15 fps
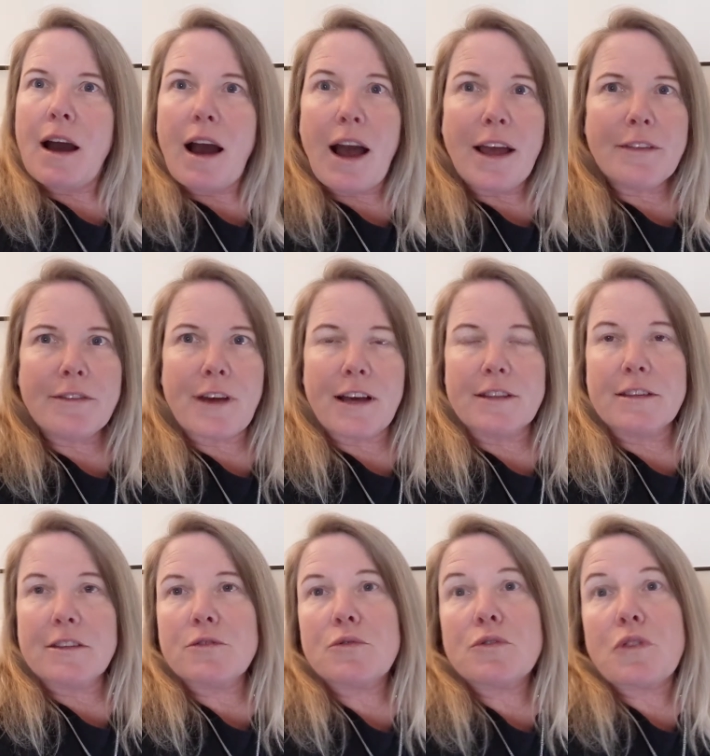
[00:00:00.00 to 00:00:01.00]
I thought
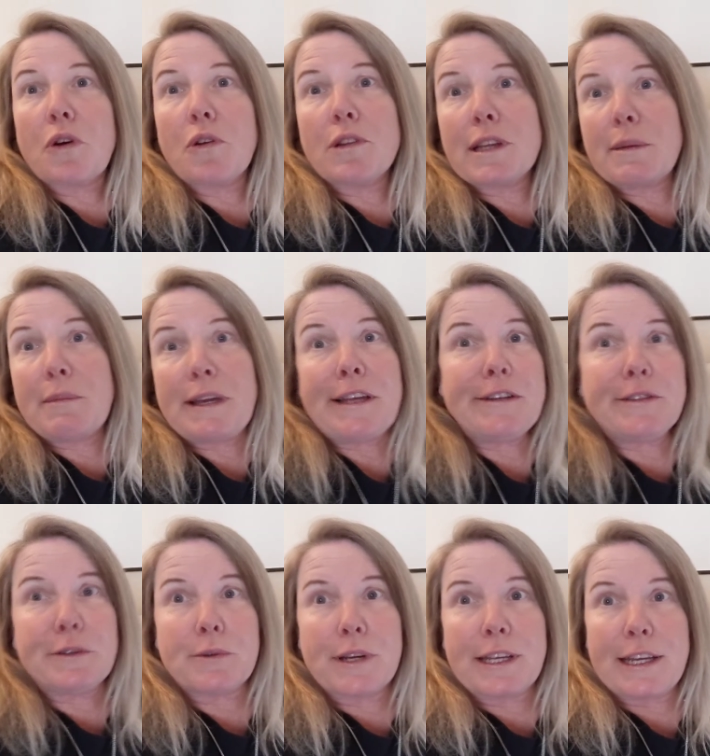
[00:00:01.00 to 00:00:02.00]
this was only me
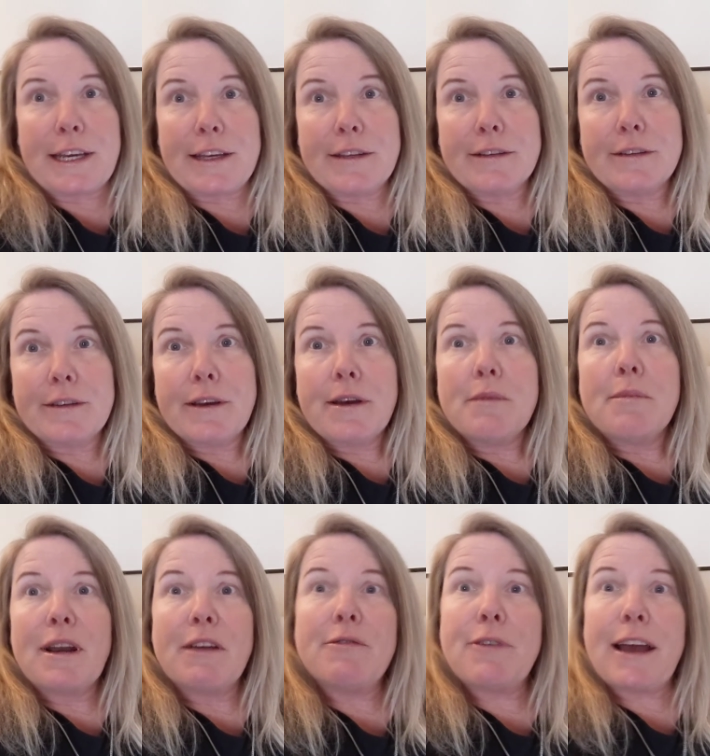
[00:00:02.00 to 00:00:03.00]
doing it,
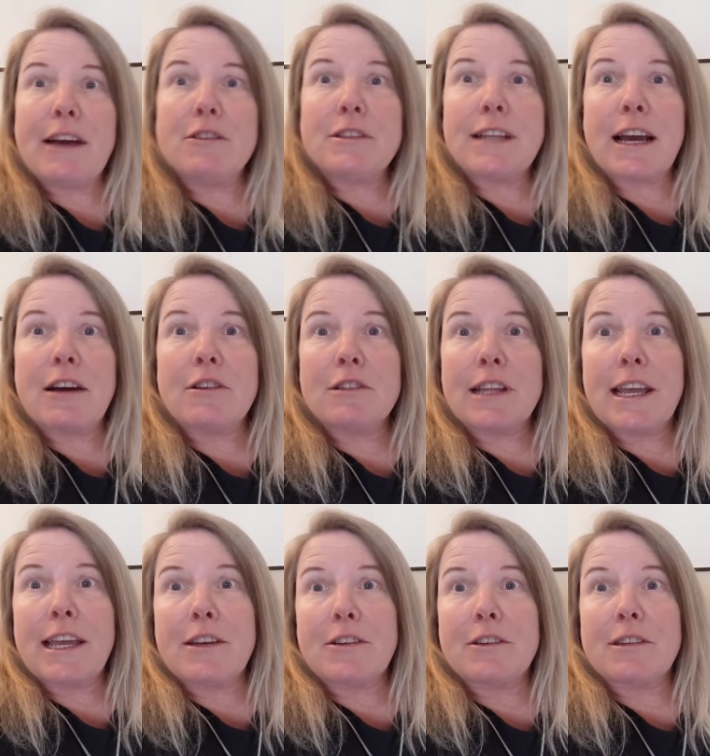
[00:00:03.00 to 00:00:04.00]
but I found out
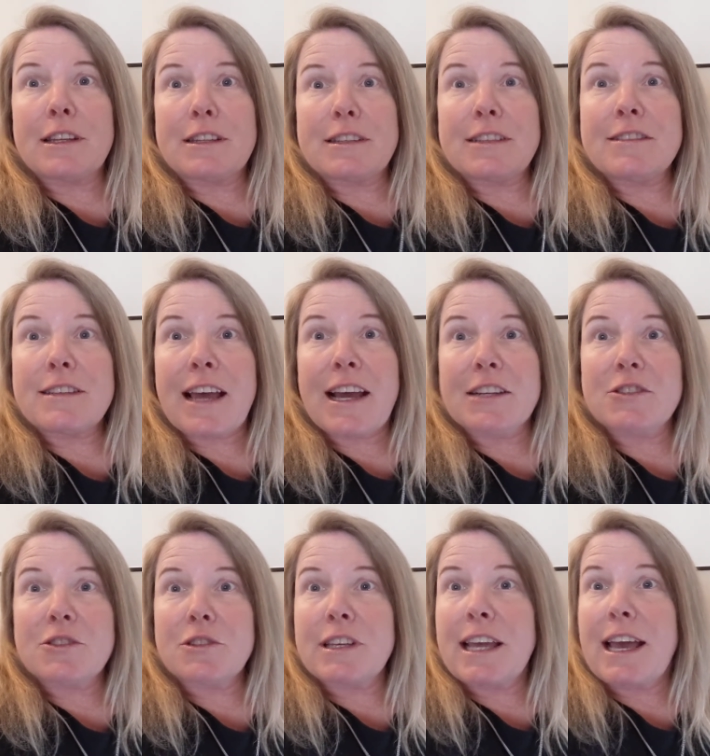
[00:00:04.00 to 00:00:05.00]
later that this
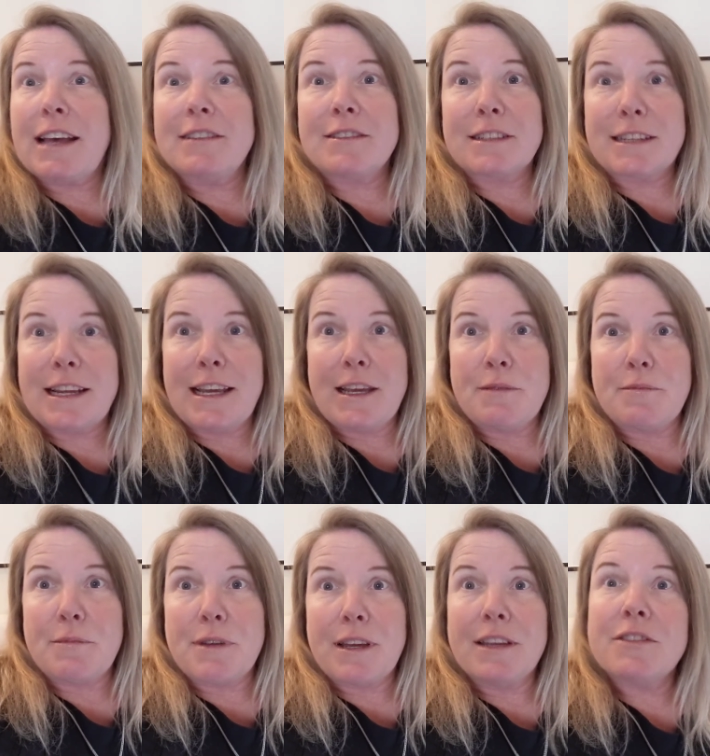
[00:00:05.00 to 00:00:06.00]
actually has a
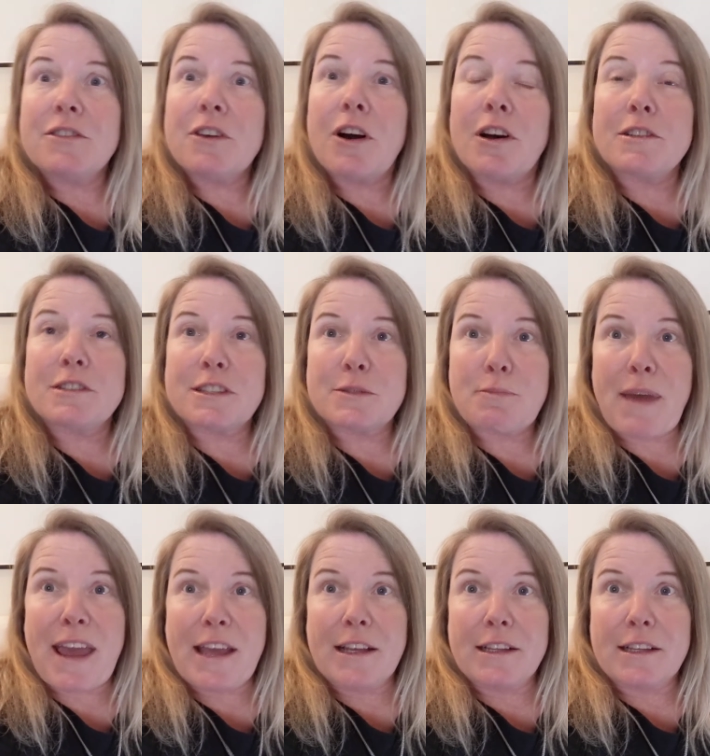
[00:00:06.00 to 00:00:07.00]
name. It's called
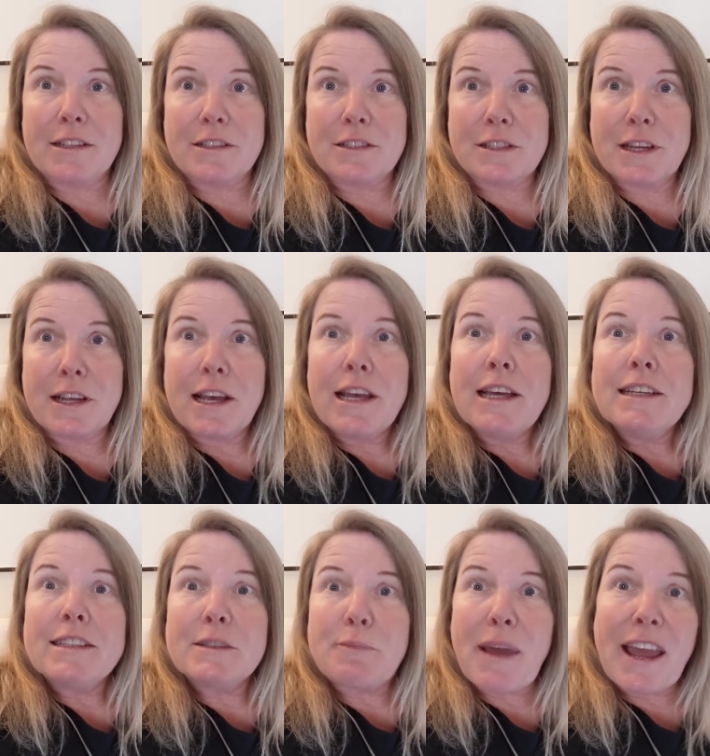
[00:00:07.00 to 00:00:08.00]
Spanglish.
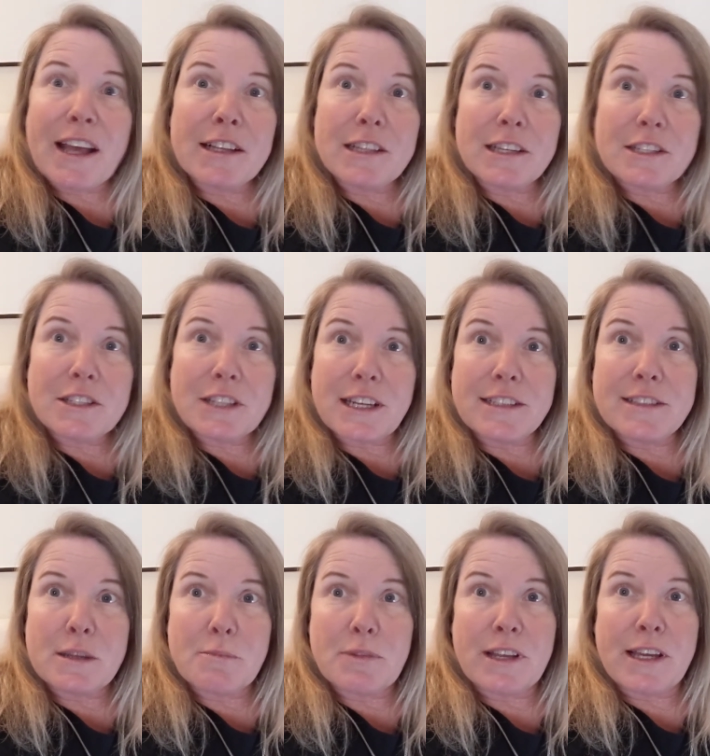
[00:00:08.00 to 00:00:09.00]
Spanglish is
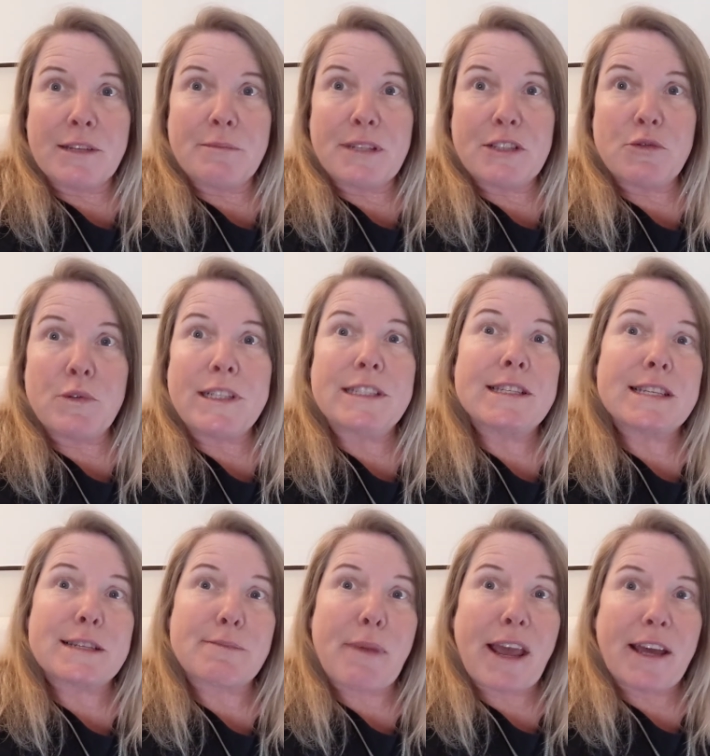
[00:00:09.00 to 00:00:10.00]
the blend between
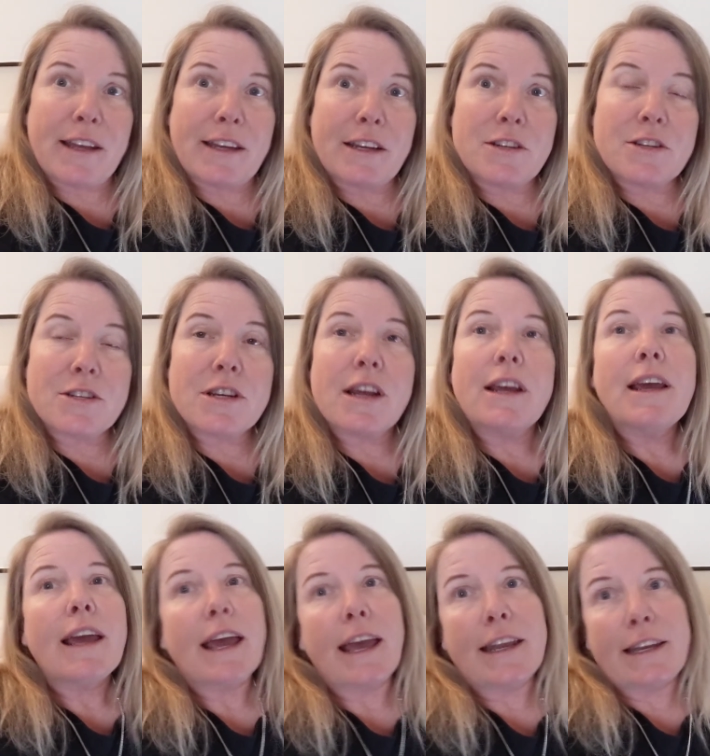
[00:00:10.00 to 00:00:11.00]
Spanish
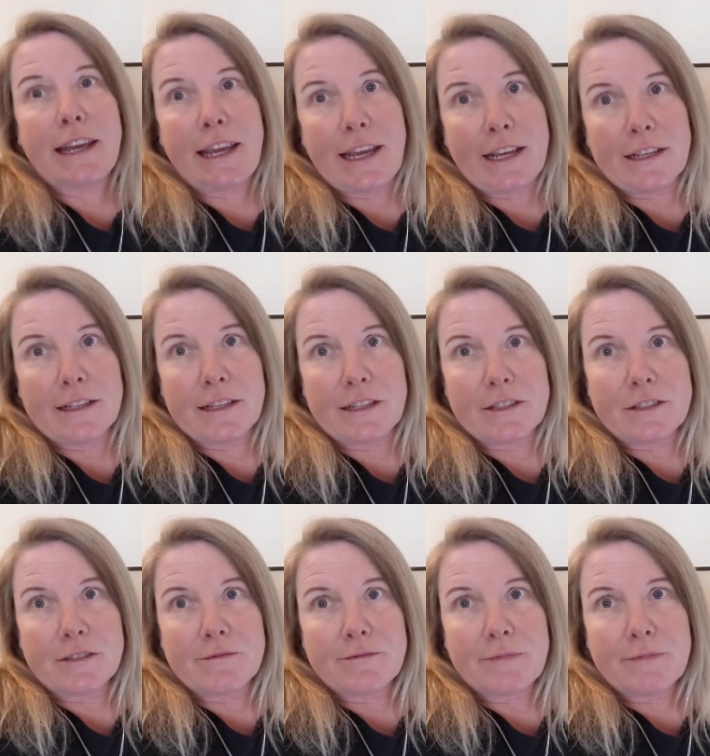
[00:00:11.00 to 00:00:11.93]
and English.